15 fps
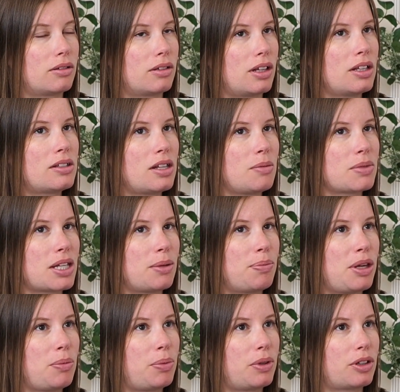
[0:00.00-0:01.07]
it seems like
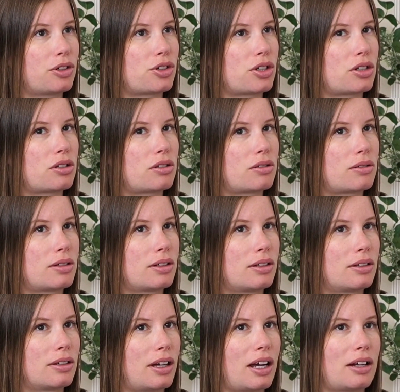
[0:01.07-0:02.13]
people are just,
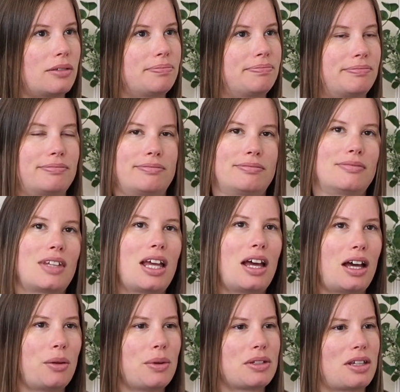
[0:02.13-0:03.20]

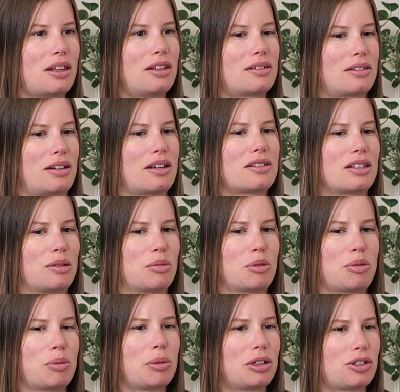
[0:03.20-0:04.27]
how do I say this nicely?
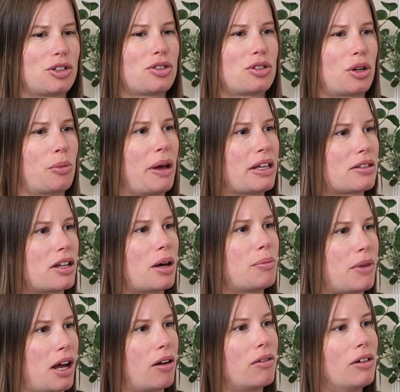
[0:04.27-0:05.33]
But people are just so messed up
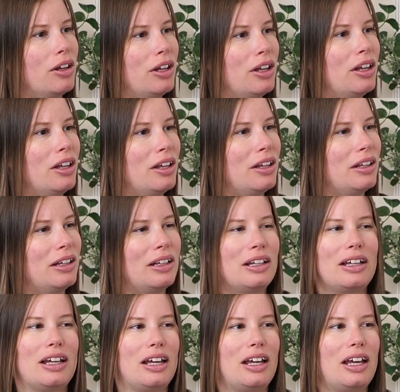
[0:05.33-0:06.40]
now.
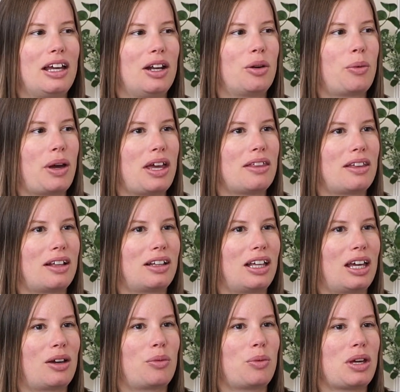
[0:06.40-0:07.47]
In a way that
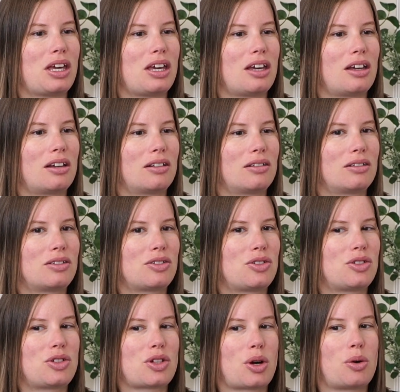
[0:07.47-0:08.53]
like we
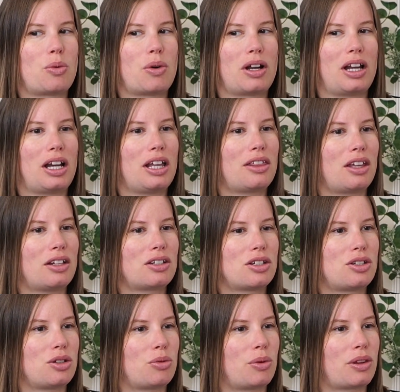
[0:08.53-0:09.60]
don't want anything to
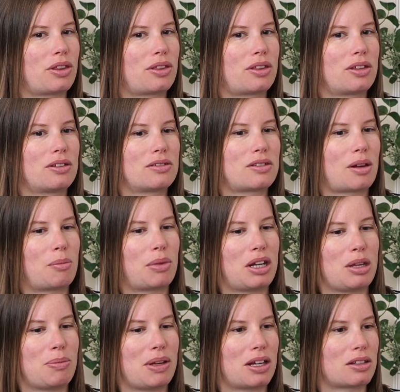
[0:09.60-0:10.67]
do with
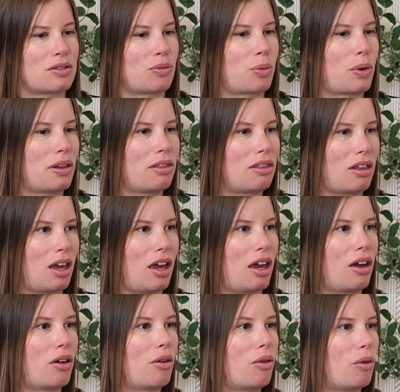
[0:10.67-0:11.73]
somebody because of one
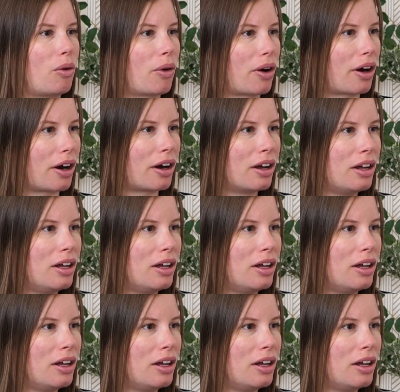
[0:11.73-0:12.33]
thing, or